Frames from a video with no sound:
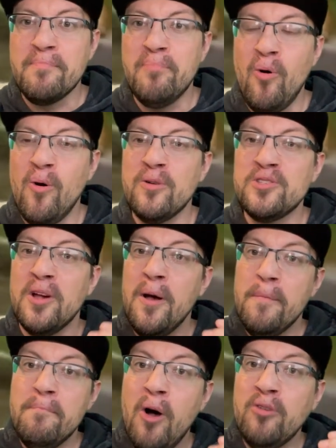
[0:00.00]
boards,
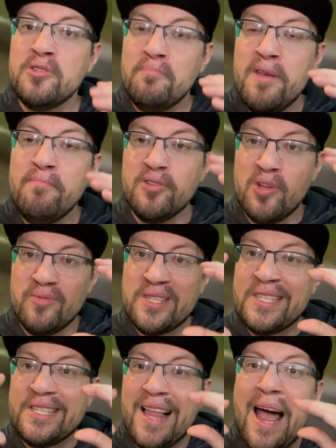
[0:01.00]
most people don't
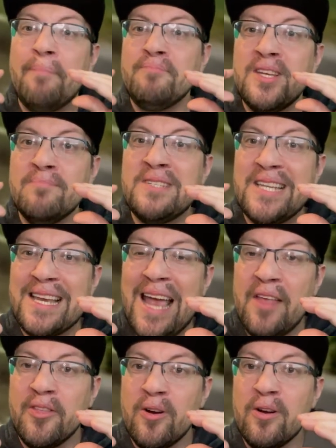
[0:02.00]
slap them
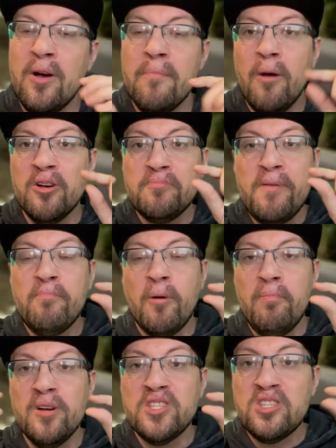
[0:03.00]
together. Most people
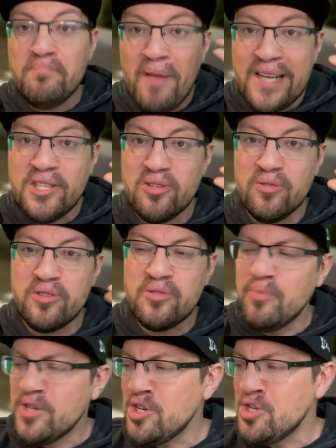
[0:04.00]
put spacers,
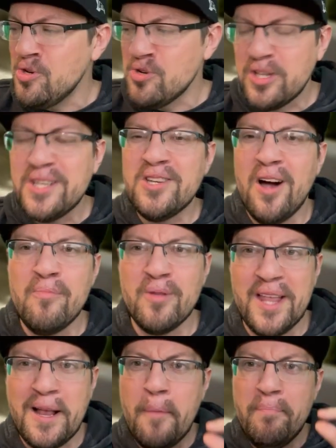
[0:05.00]
which is usually done with
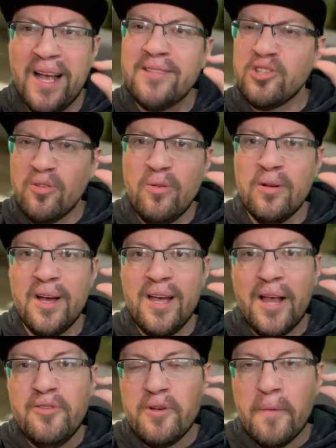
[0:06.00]
like a pencil,
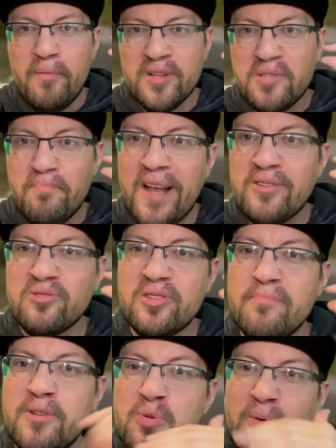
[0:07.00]
and you can put spacers
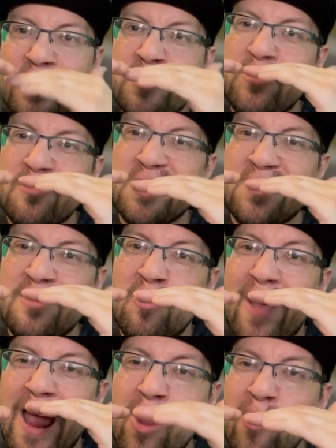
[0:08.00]
in between so there's a
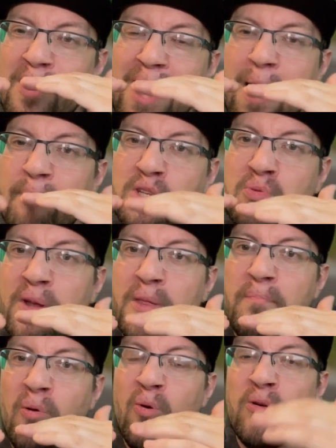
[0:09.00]
little air gap between
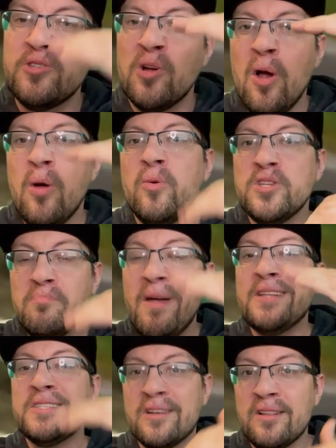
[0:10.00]
the boards, which
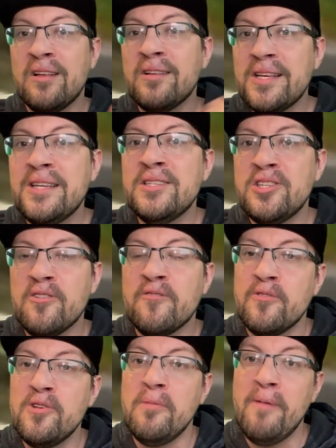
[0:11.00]
makes it a little easier
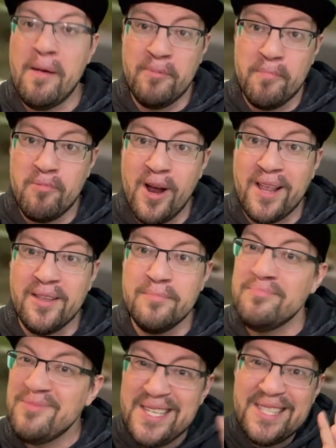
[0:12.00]
for you to be able to break
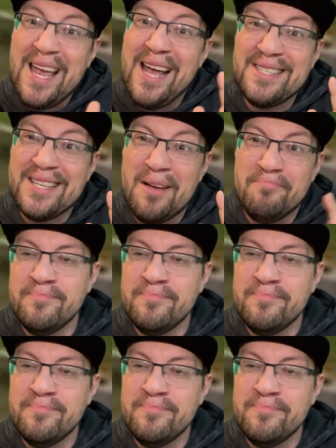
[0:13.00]
them. Just a heads up.